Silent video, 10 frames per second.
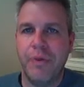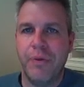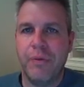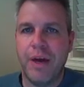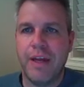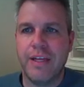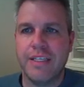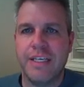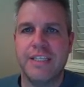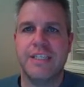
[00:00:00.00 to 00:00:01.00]
Okay, that's
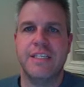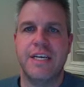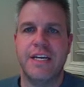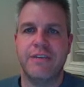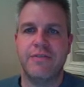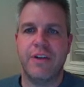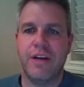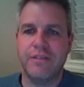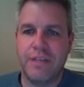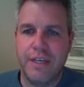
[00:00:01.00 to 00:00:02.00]
instantaneous
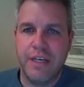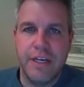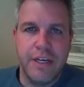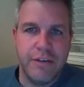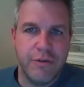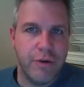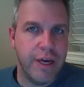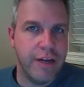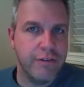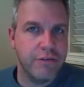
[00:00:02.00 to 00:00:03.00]
velocity. So
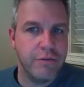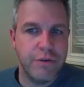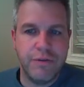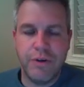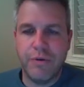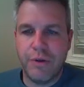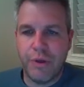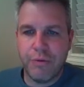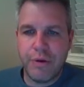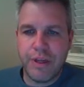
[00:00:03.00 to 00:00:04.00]
again, just to review, the
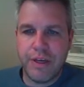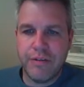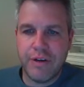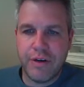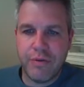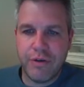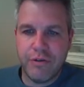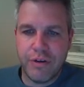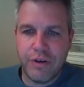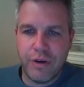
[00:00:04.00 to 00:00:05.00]
3 things that I want
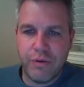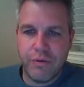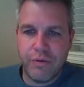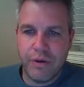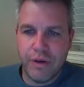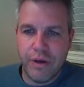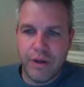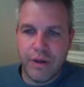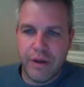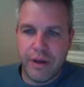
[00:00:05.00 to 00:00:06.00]
you to know
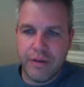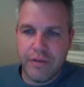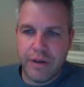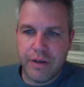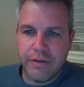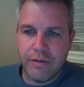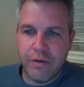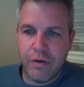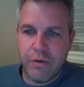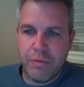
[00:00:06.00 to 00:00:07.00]
is that
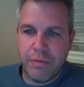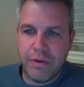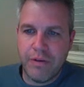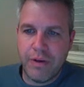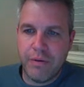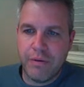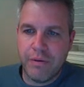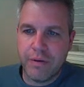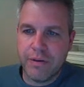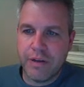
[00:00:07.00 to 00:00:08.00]
slope is equal to
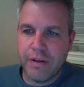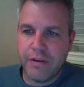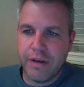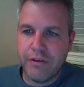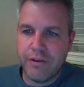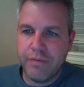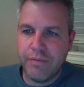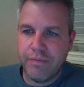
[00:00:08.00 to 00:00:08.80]
acceleration,